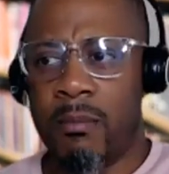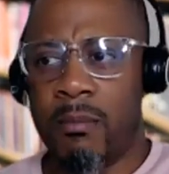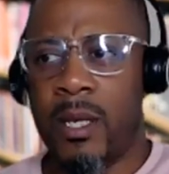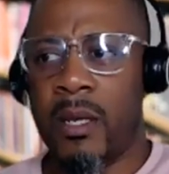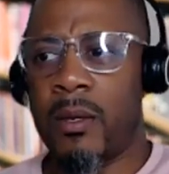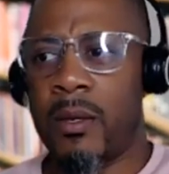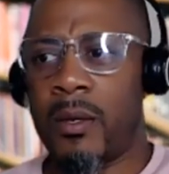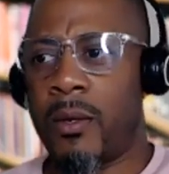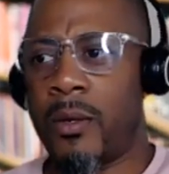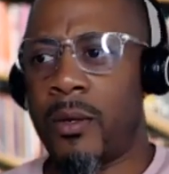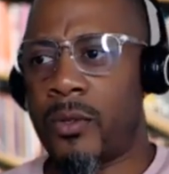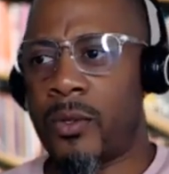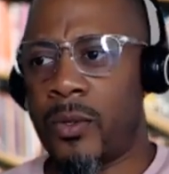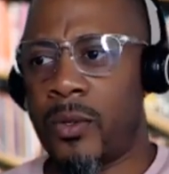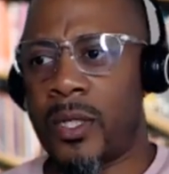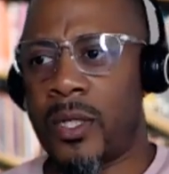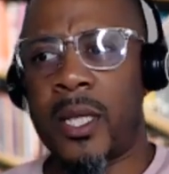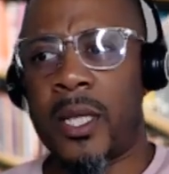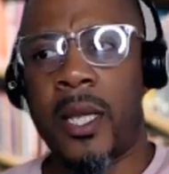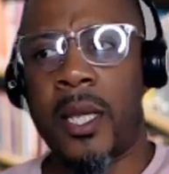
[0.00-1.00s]
building or as soon
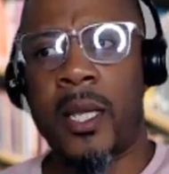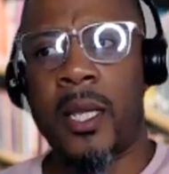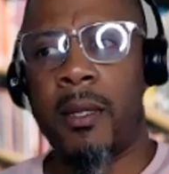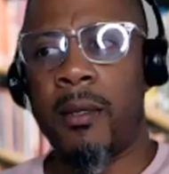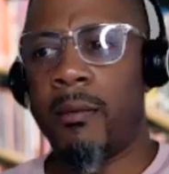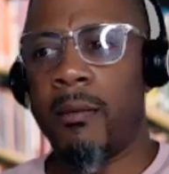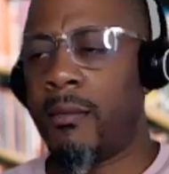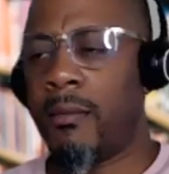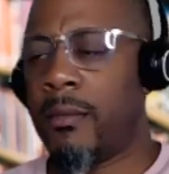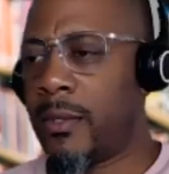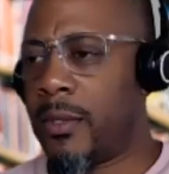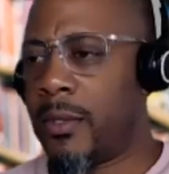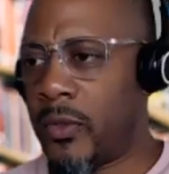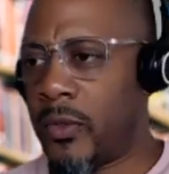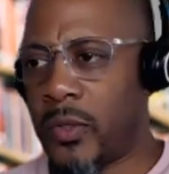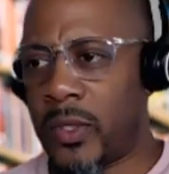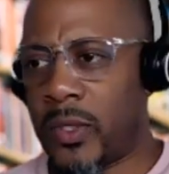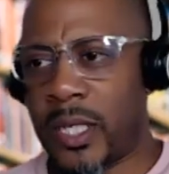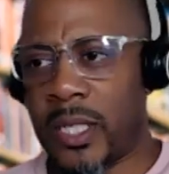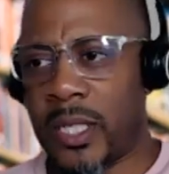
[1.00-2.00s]
as they
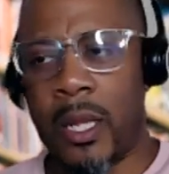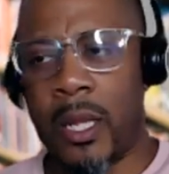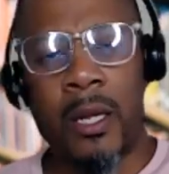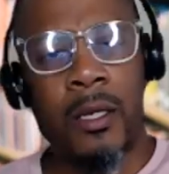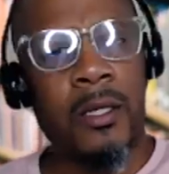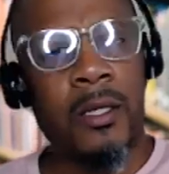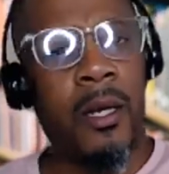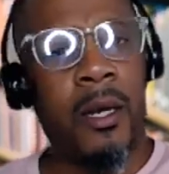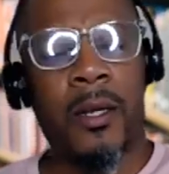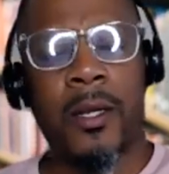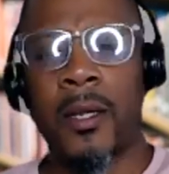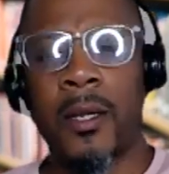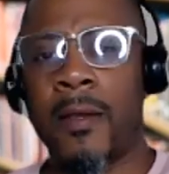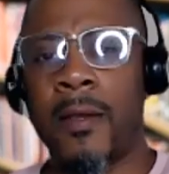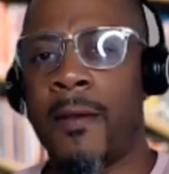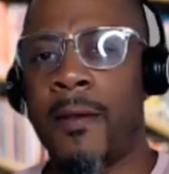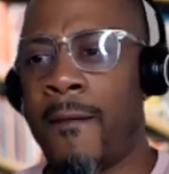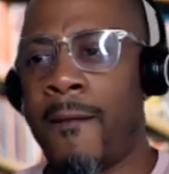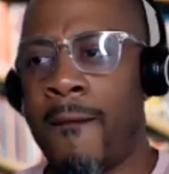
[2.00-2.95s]
start talking.